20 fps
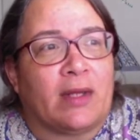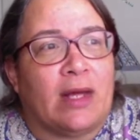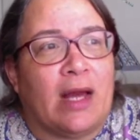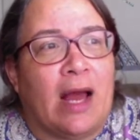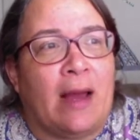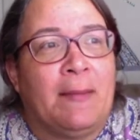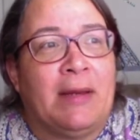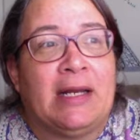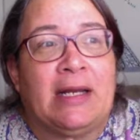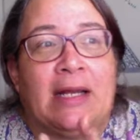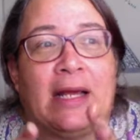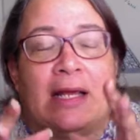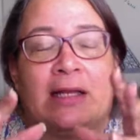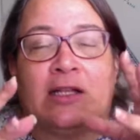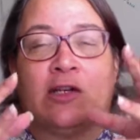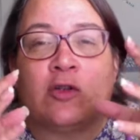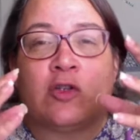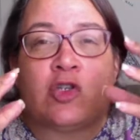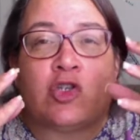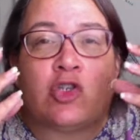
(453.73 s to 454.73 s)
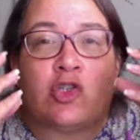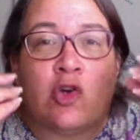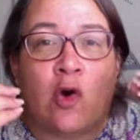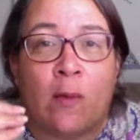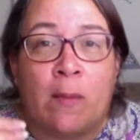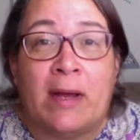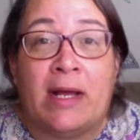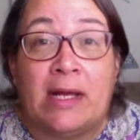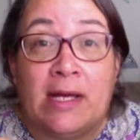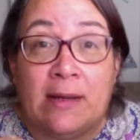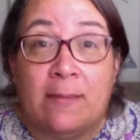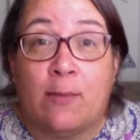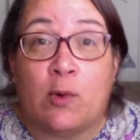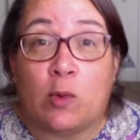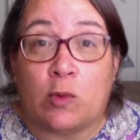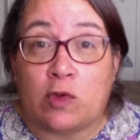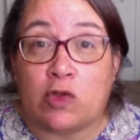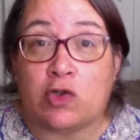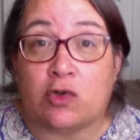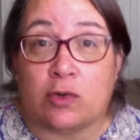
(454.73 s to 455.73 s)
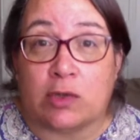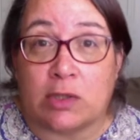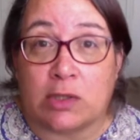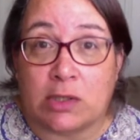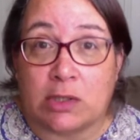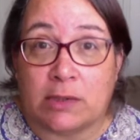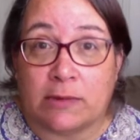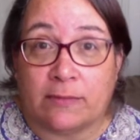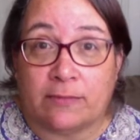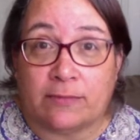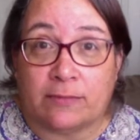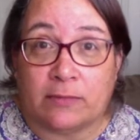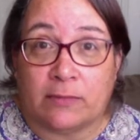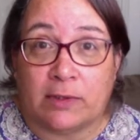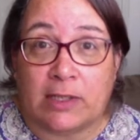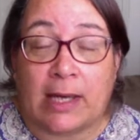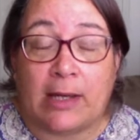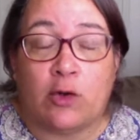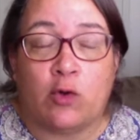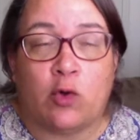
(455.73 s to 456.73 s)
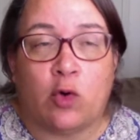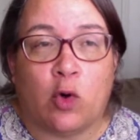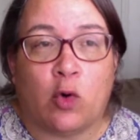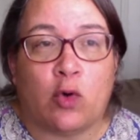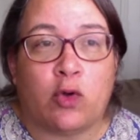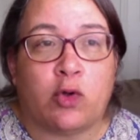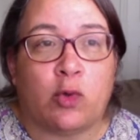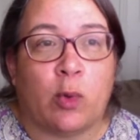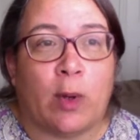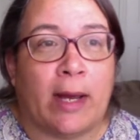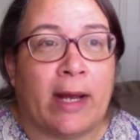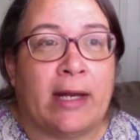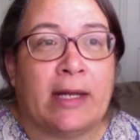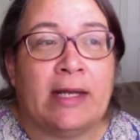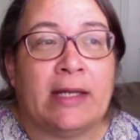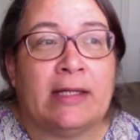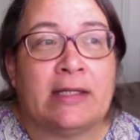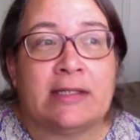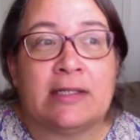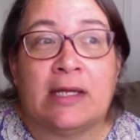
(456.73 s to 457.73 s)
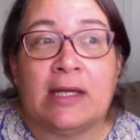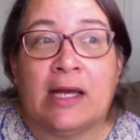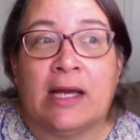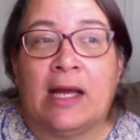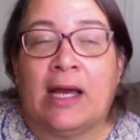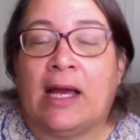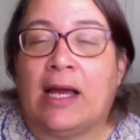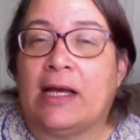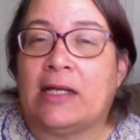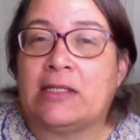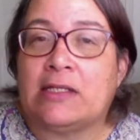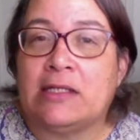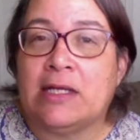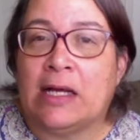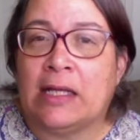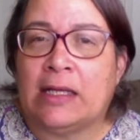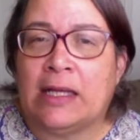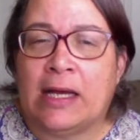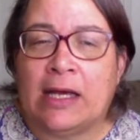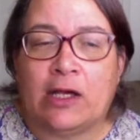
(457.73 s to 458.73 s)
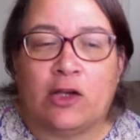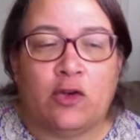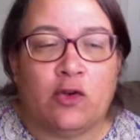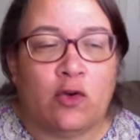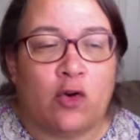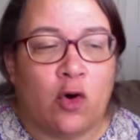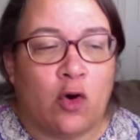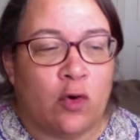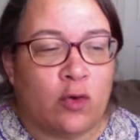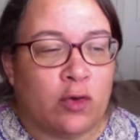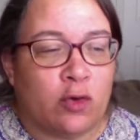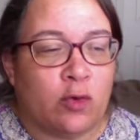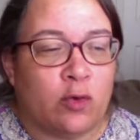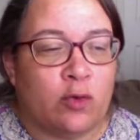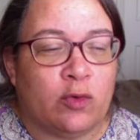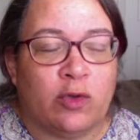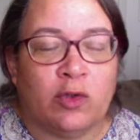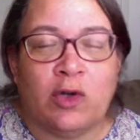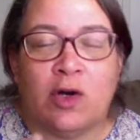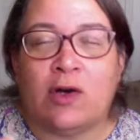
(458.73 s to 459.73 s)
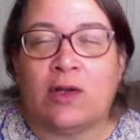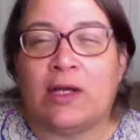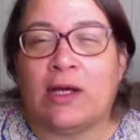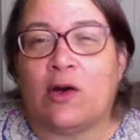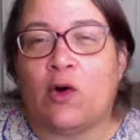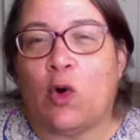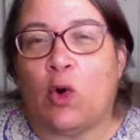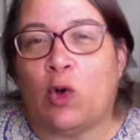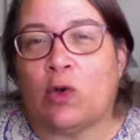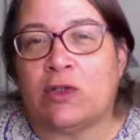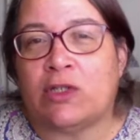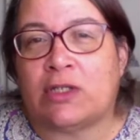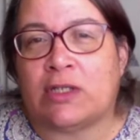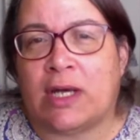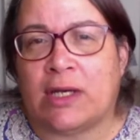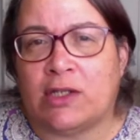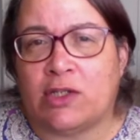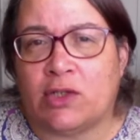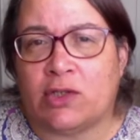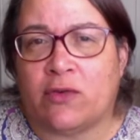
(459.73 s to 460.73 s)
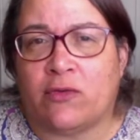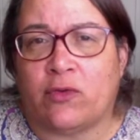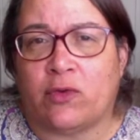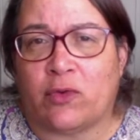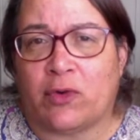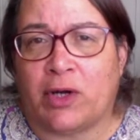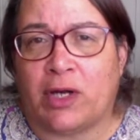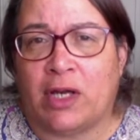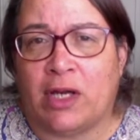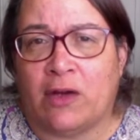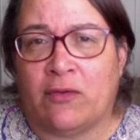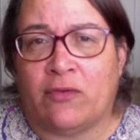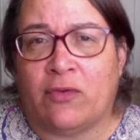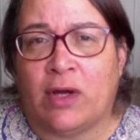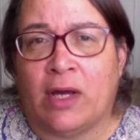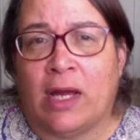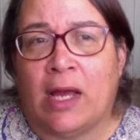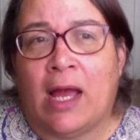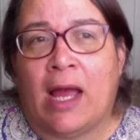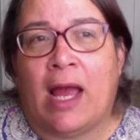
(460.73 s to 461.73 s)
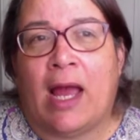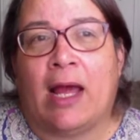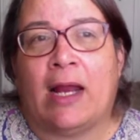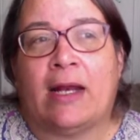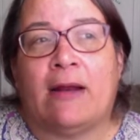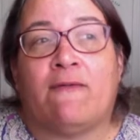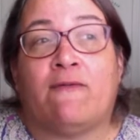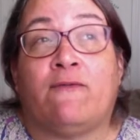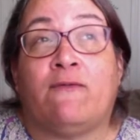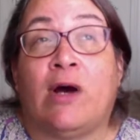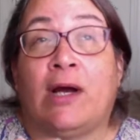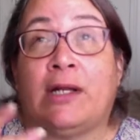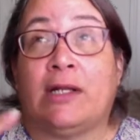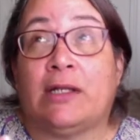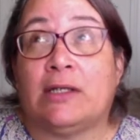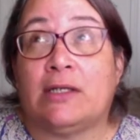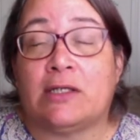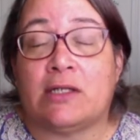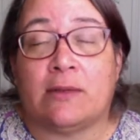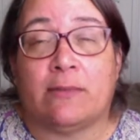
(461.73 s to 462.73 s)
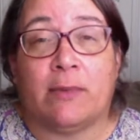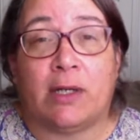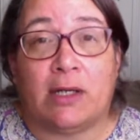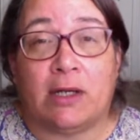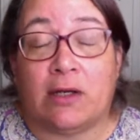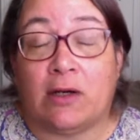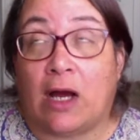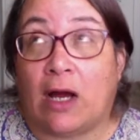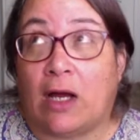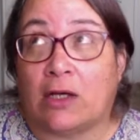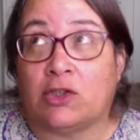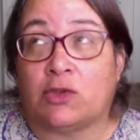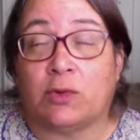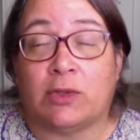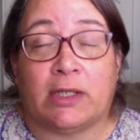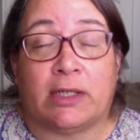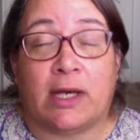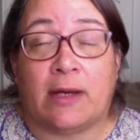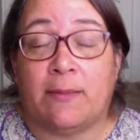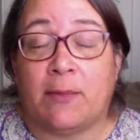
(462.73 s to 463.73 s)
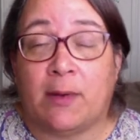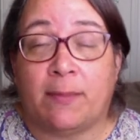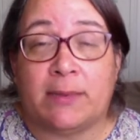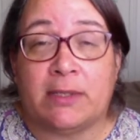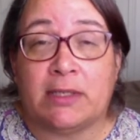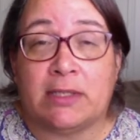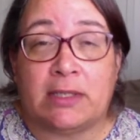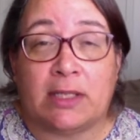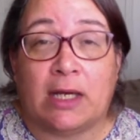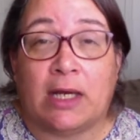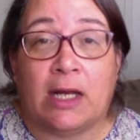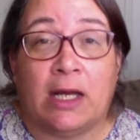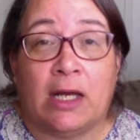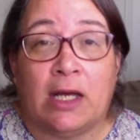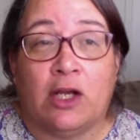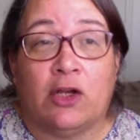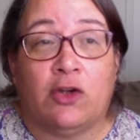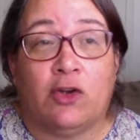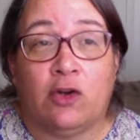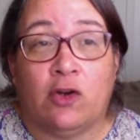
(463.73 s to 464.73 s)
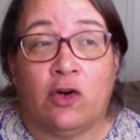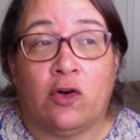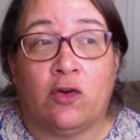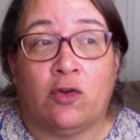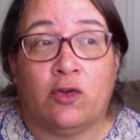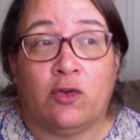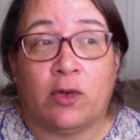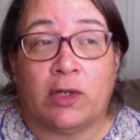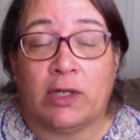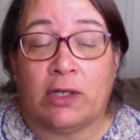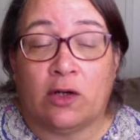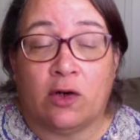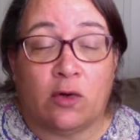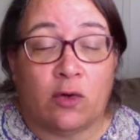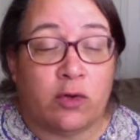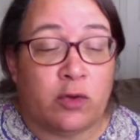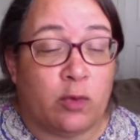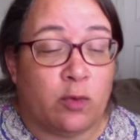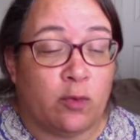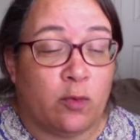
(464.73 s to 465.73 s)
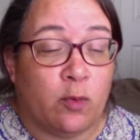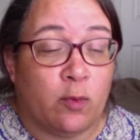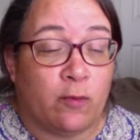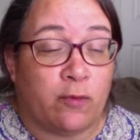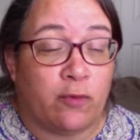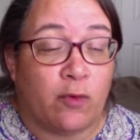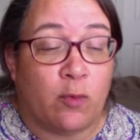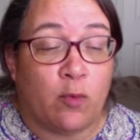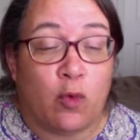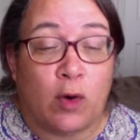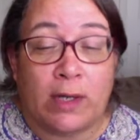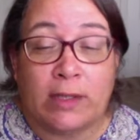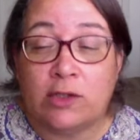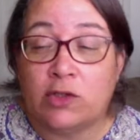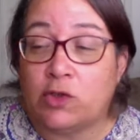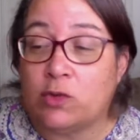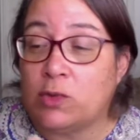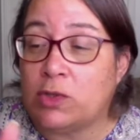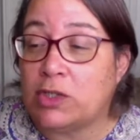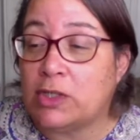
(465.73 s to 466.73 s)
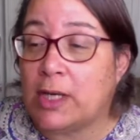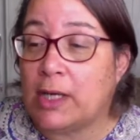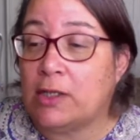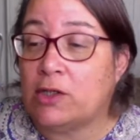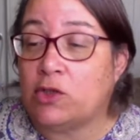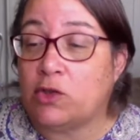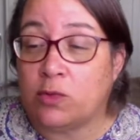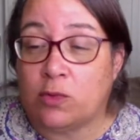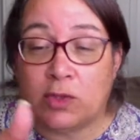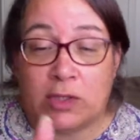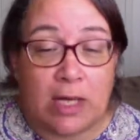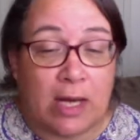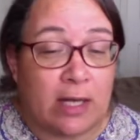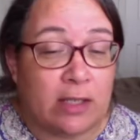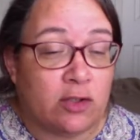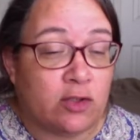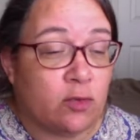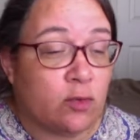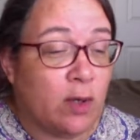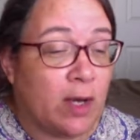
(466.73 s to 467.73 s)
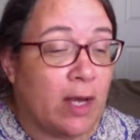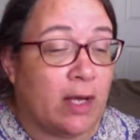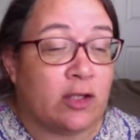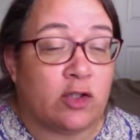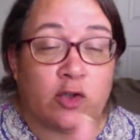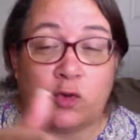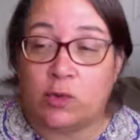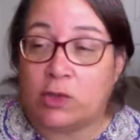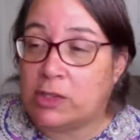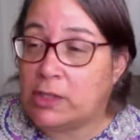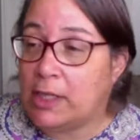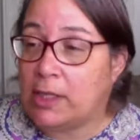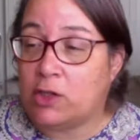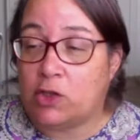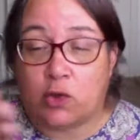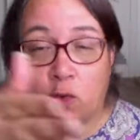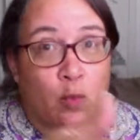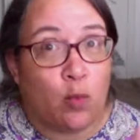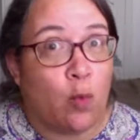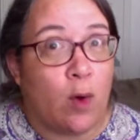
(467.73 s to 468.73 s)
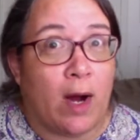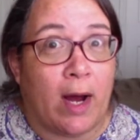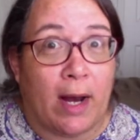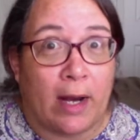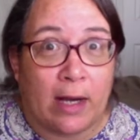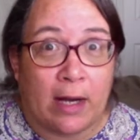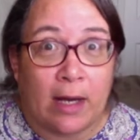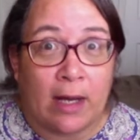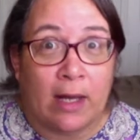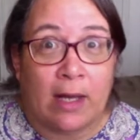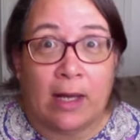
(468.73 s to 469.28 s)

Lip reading: I mean, there's so many emotions that you go through. And it's not like you go through, you know how they call stages of grief? And finally somebody actually came up and said, you know, you can go through from 1 to 10 to 9 to 8 to 10 to 1.